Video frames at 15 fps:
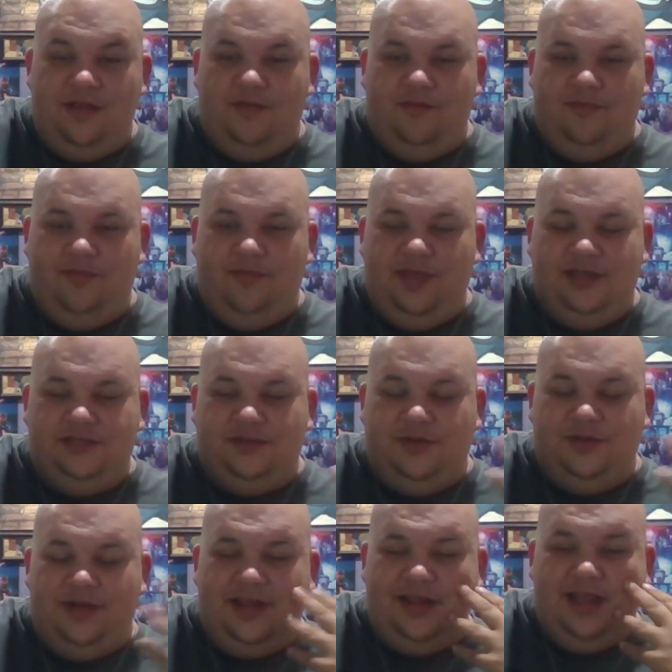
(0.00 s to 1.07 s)
Really
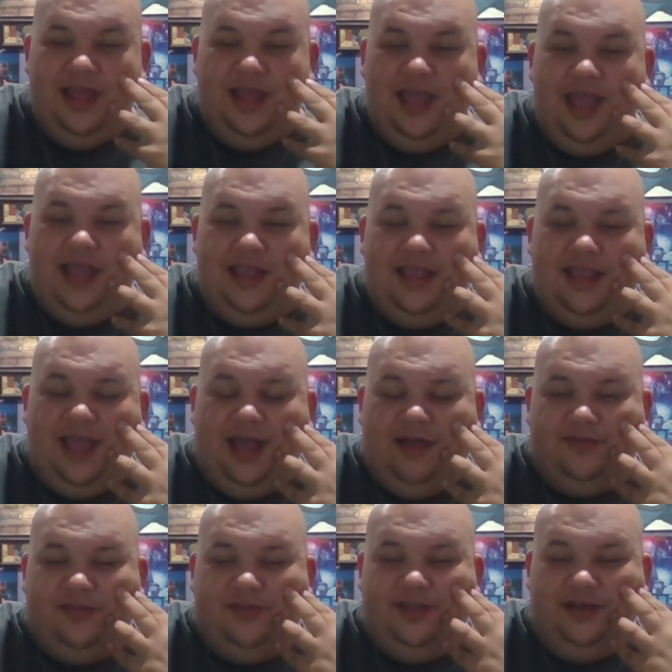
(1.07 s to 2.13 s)
enjoyed it.
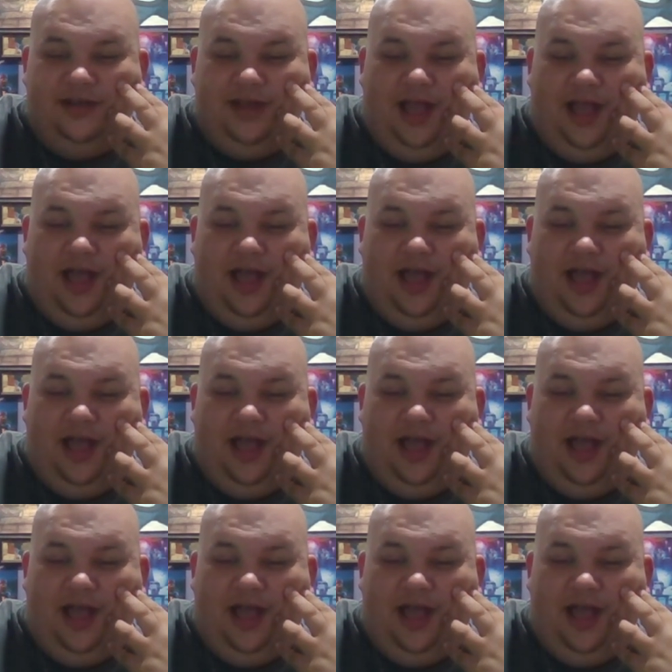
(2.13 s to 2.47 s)
Now they